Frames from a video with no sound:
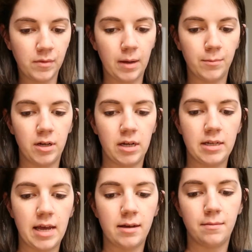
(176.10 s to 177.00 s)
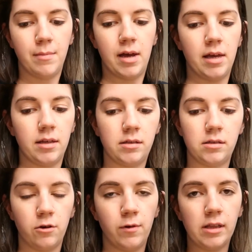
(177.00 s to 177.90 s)
I'm gonna take my
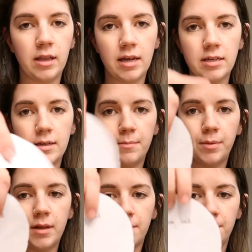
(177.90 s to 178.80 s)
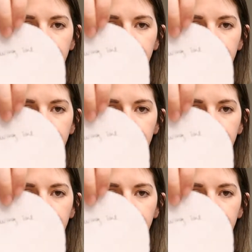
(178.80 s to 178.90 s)
sewing line template